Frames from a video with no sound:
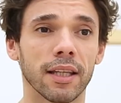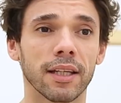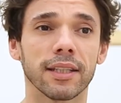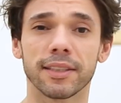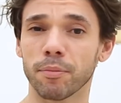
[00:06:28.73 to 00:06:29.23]

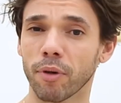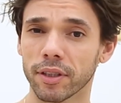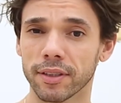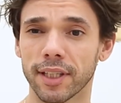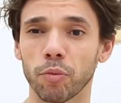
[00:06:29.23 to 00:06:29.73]
think it's
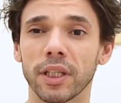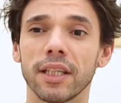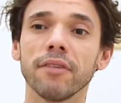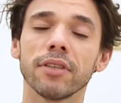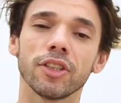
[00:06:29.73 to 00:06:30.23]
important that we
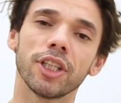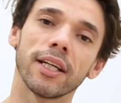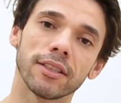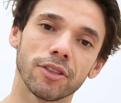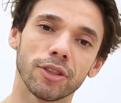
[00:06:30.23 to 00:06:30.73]
give the
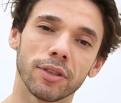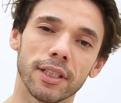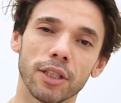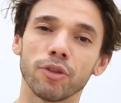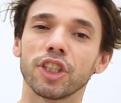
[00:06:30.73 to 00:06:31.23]
chance to the
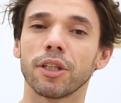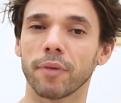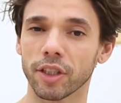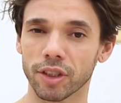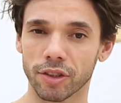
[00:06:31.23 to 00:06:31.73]
new
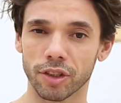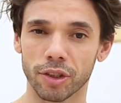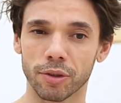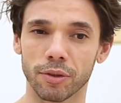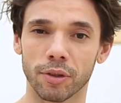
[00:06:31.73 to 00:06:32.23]
generations
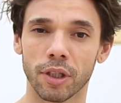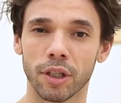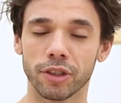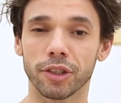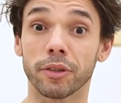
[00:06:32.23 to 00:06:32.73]
to
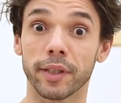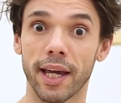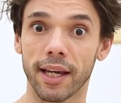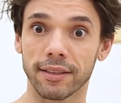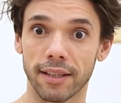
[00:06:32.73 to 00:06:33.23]

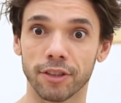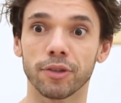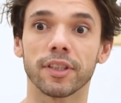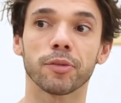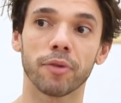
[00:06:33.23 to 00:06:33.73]
create and
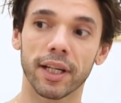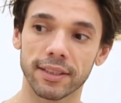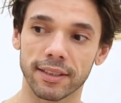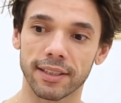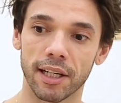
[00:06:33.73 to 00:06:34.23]
to express
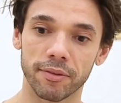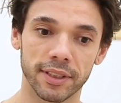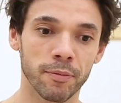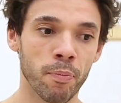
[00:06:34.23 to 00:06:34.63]
themselves.